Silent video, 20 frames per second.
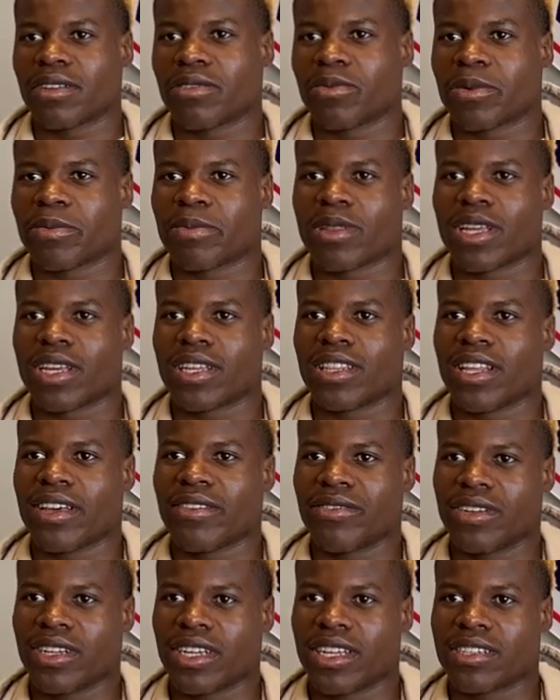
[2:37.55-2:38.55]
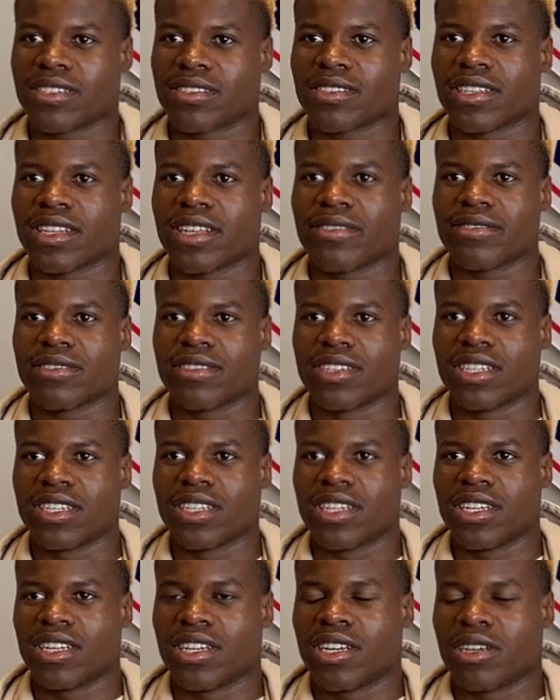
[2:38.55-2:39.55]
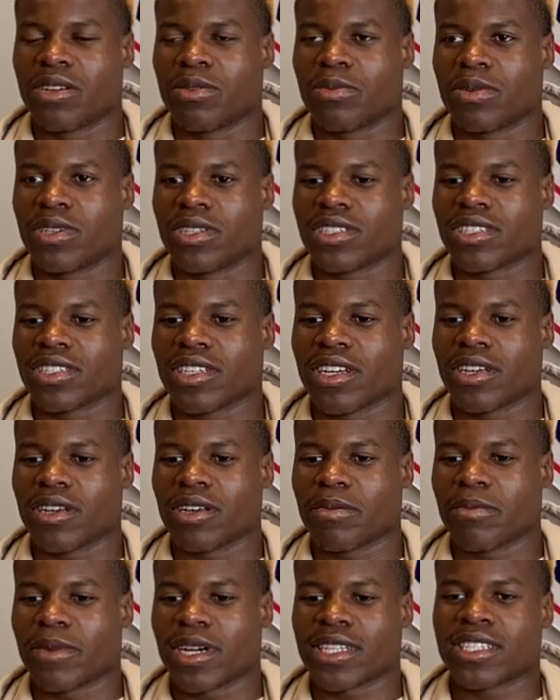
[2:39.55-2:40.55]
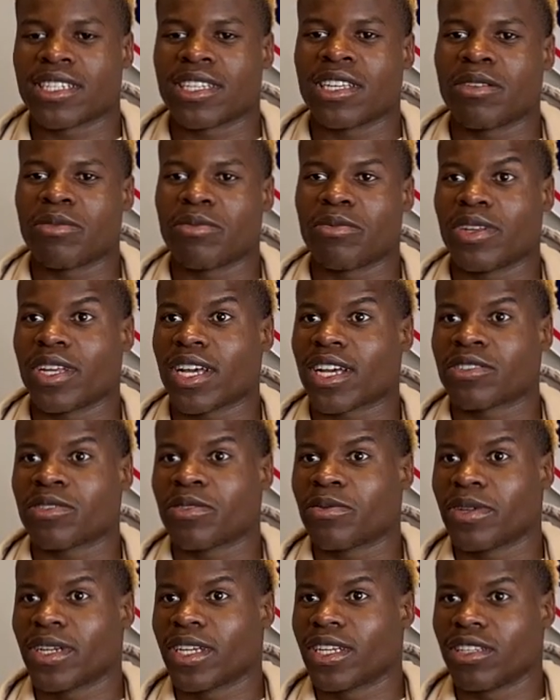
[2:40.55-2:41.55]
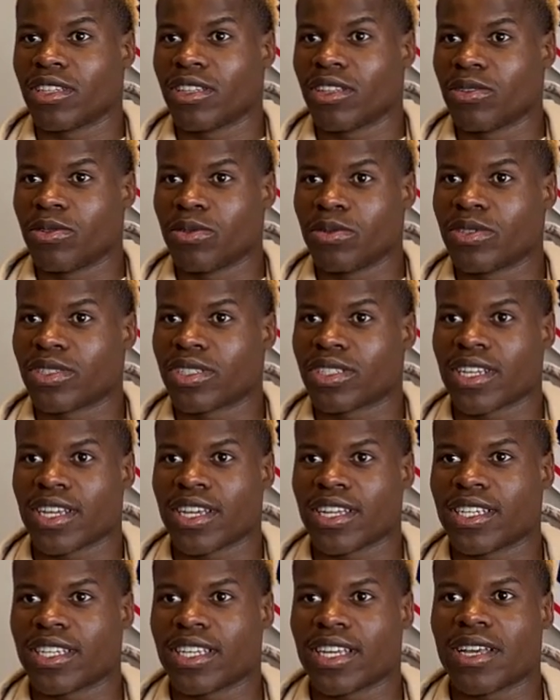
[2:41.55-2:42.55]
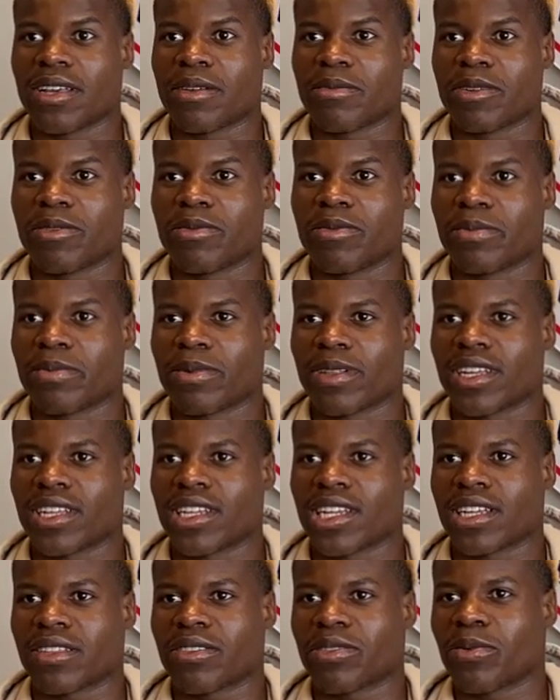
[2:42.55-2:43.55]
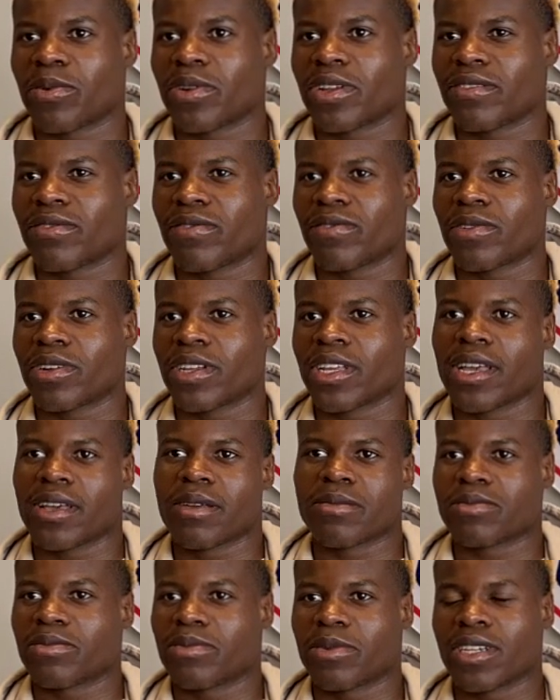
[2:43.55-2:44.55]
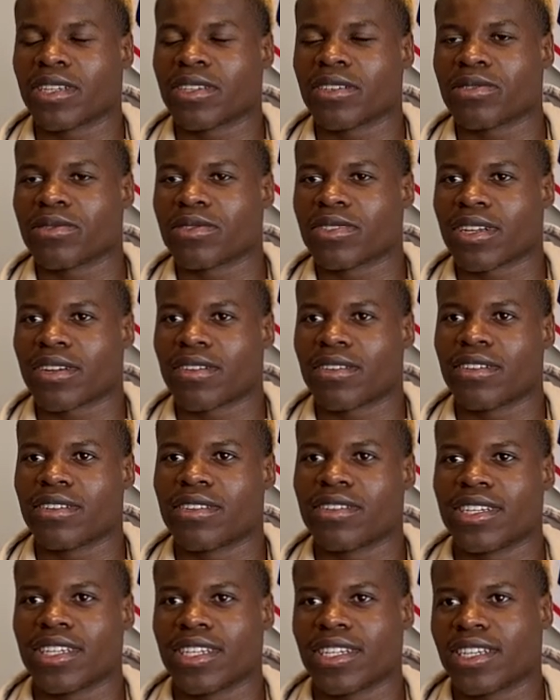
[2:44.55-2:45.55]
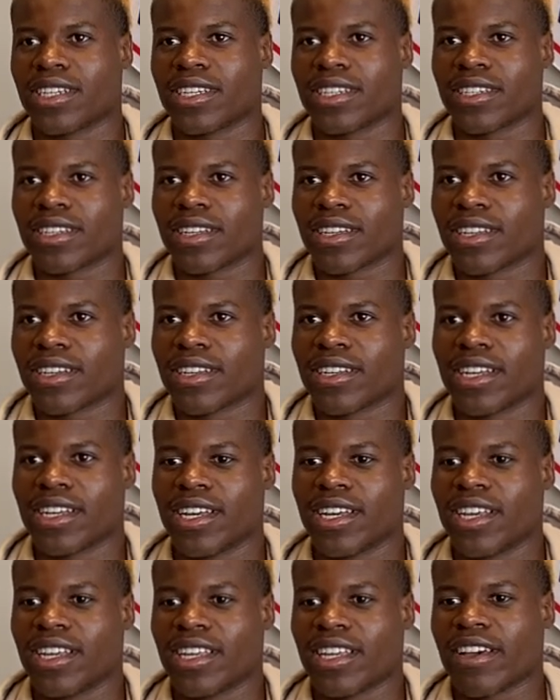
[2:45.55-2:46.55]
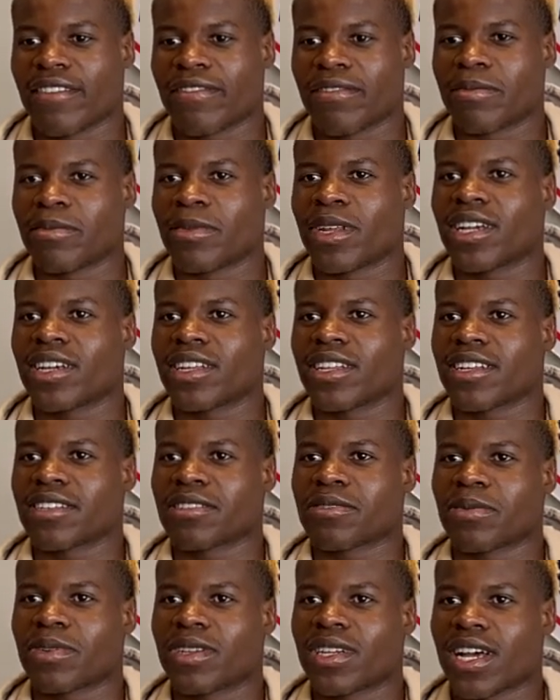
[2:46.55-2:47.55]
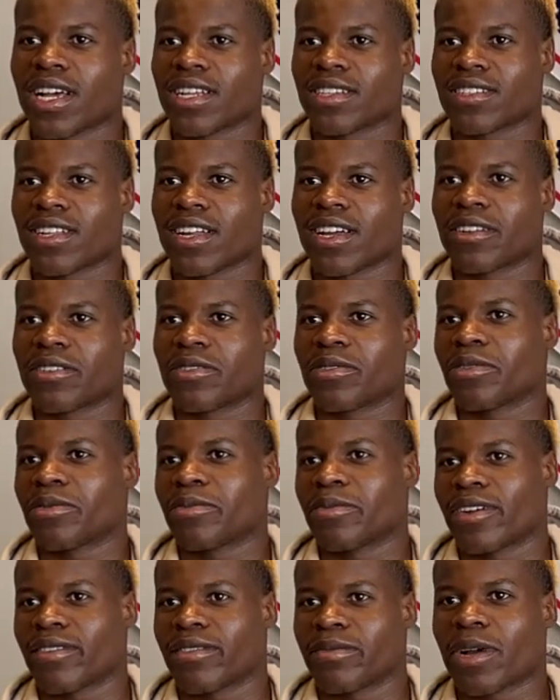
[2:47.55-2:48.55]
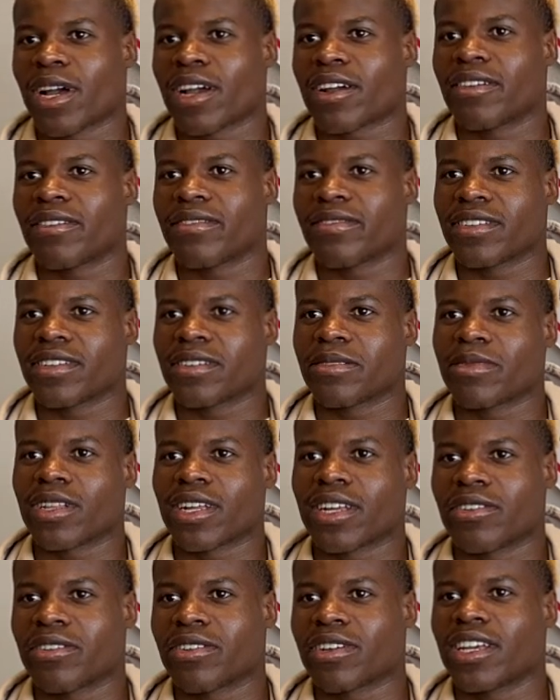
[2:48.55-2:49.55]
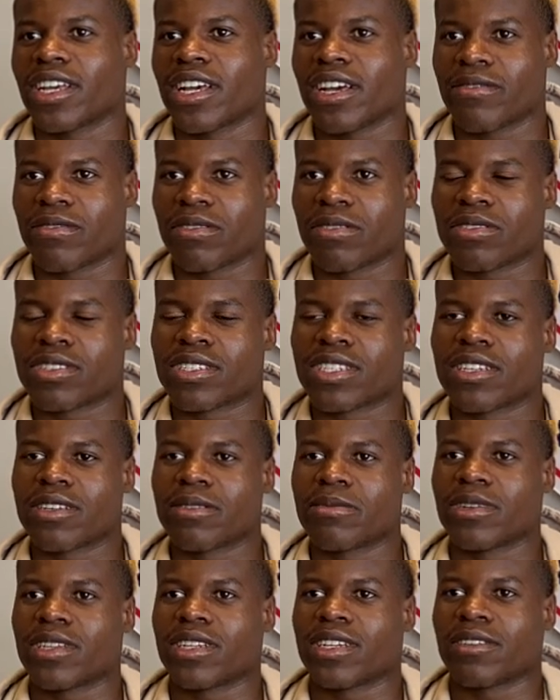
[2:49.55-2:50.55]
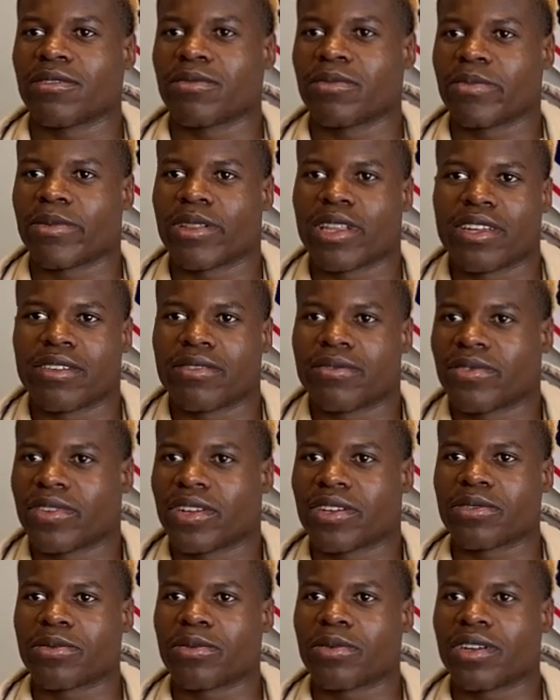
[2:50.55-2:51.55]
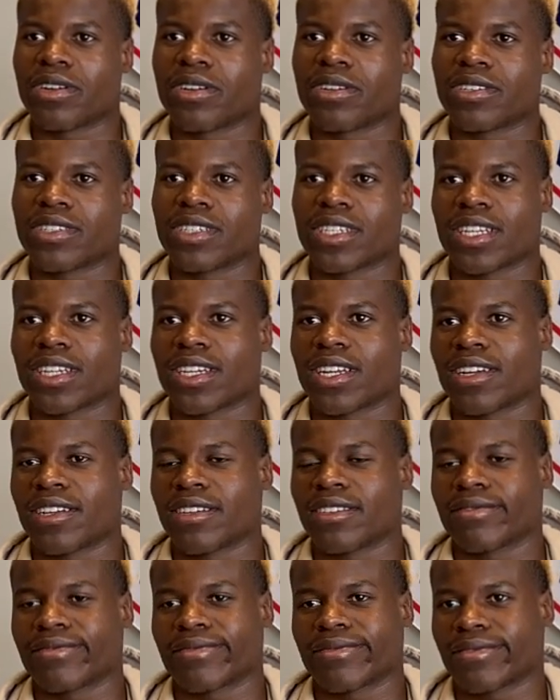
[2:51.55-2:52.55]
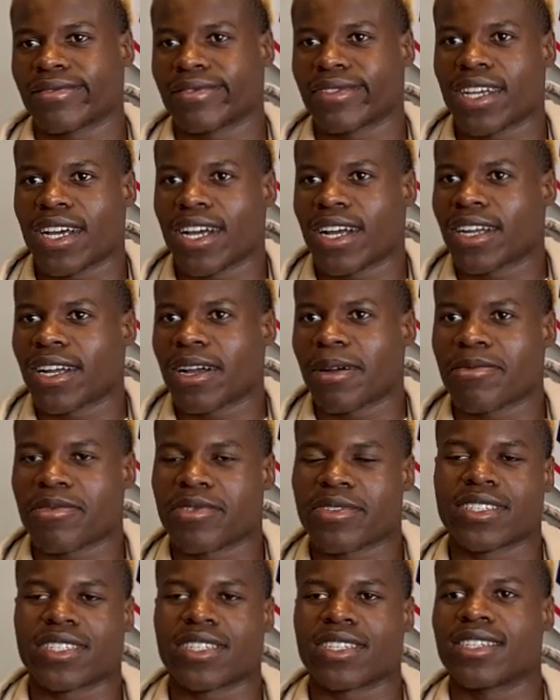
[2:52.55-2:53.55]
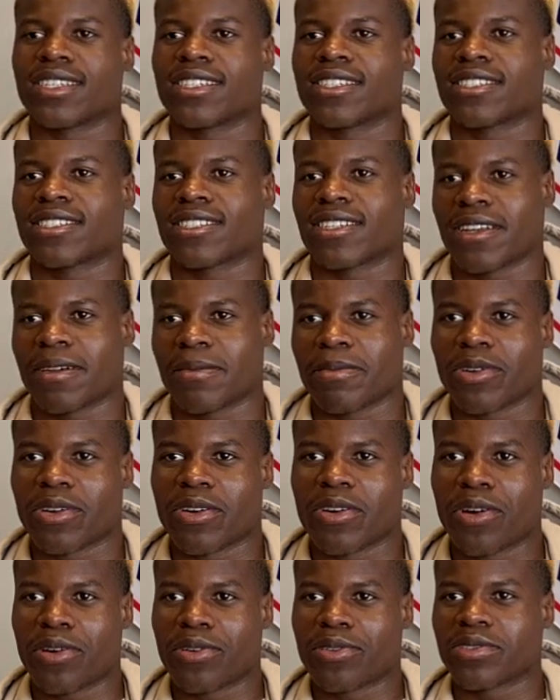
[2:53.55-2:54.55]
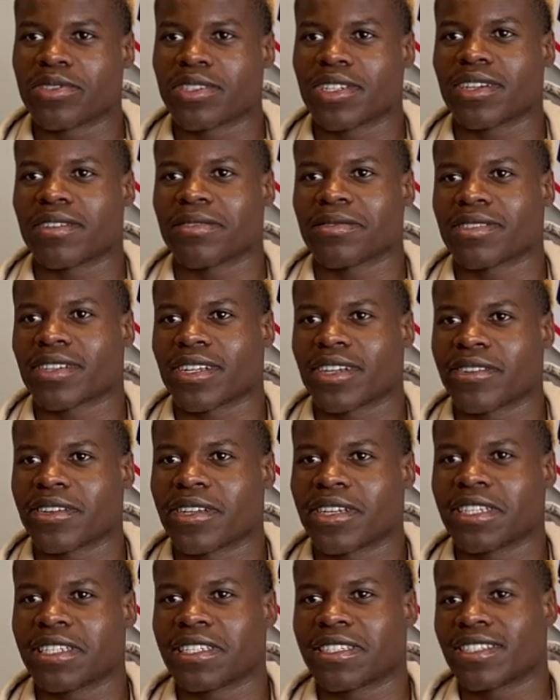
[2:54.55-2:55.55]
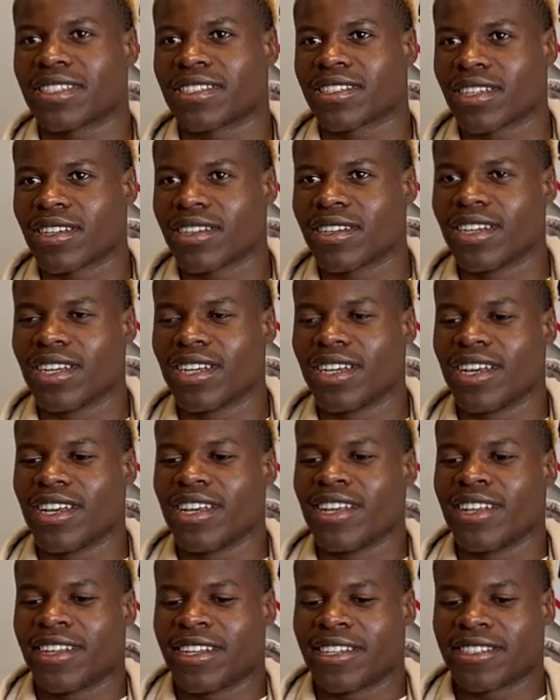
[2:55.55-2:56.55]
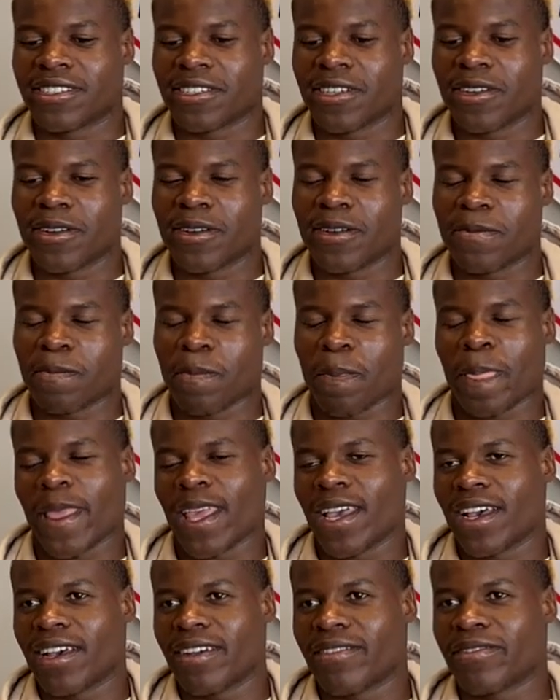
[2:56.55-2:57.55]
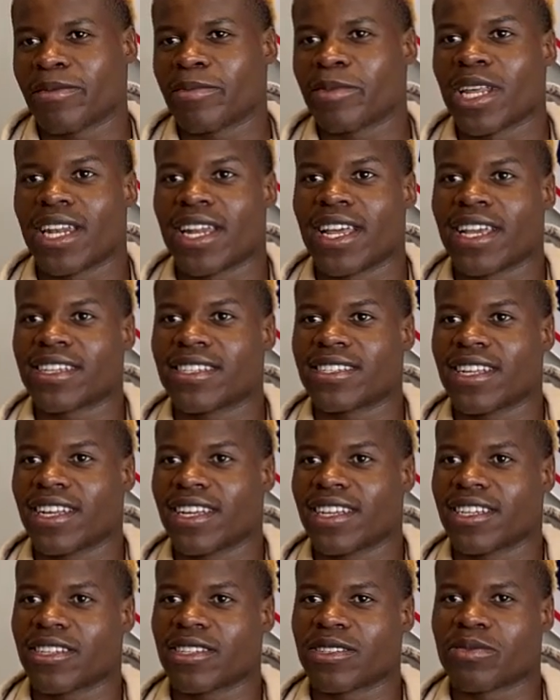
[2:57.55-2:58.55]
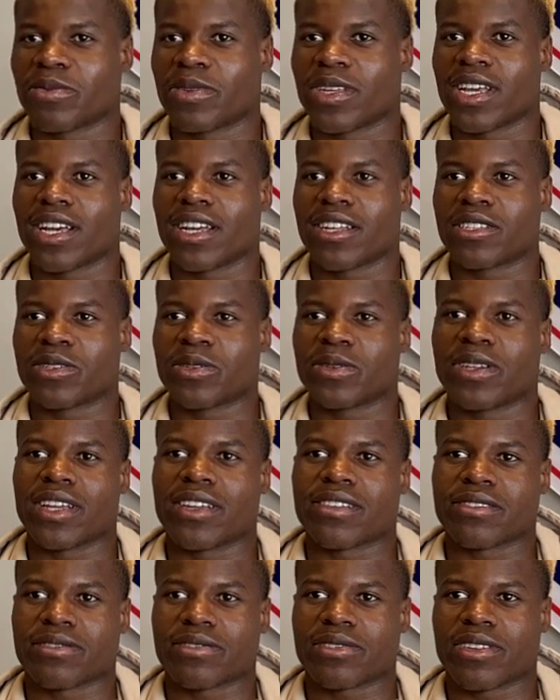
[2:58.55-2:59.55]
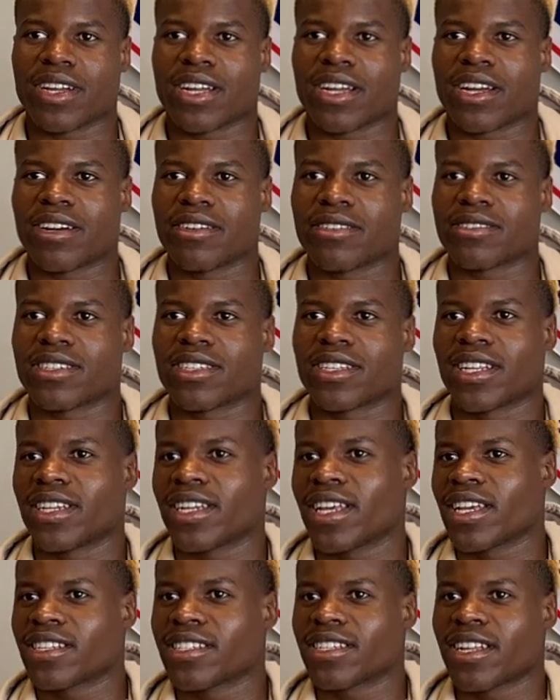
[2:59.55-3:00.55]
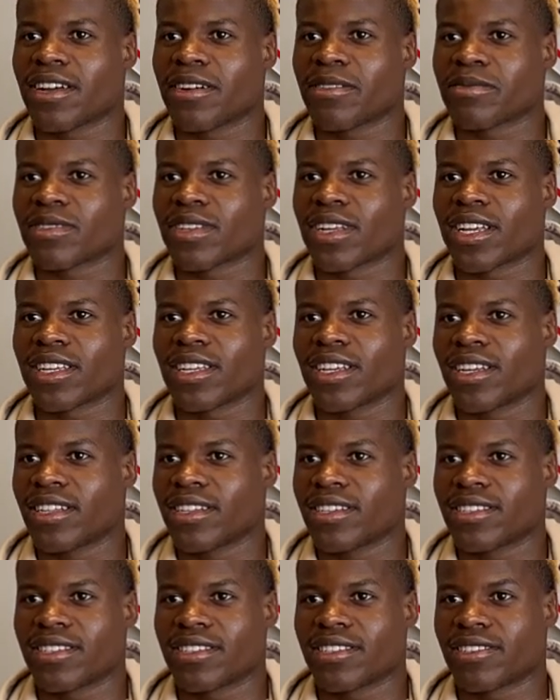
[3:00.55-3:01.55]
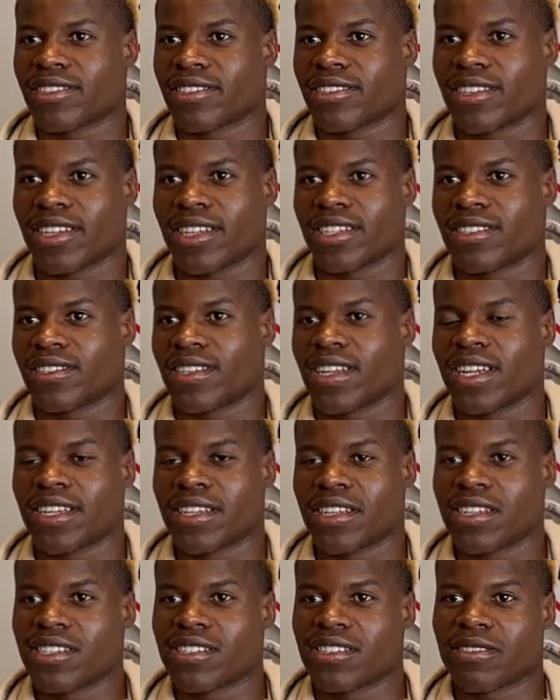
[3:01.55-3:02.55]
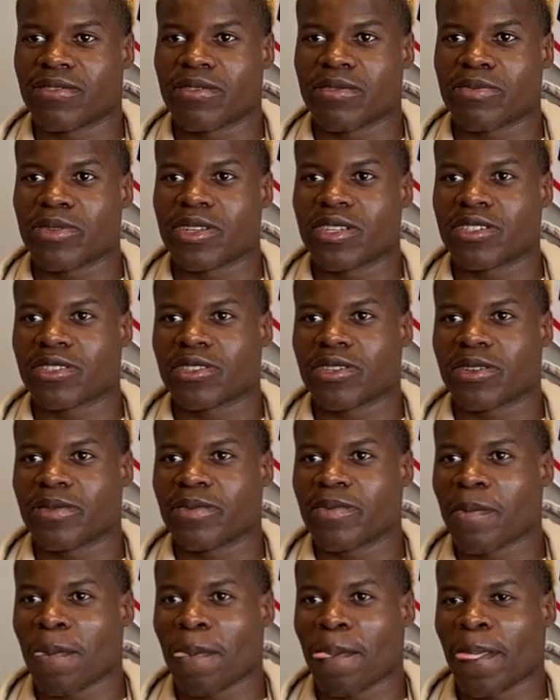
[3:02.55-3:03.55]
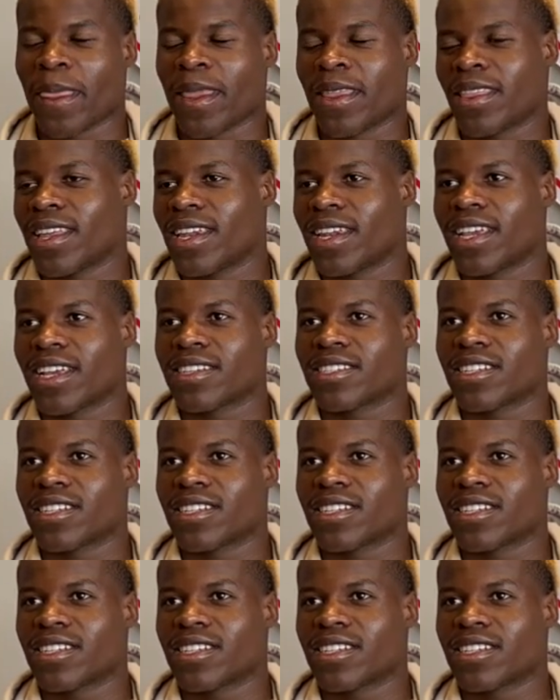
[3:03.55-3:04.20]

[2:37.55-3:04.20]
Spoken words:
We played 11 against 11, which my team we didn't lose any game. We played like 3-4 games. We didn't lose at all. And yeah, from there, that's when I started growing my confidence. I'm like, okay, I have a good team, and then we played very well. And then I got a couple of assists, a couple of goals, and I was like, okay, this is it. Yeah. So yeah, from the next day, because we had 2 days of tryouts, so the next day I was like, yeah, it's getting easy for me. So the next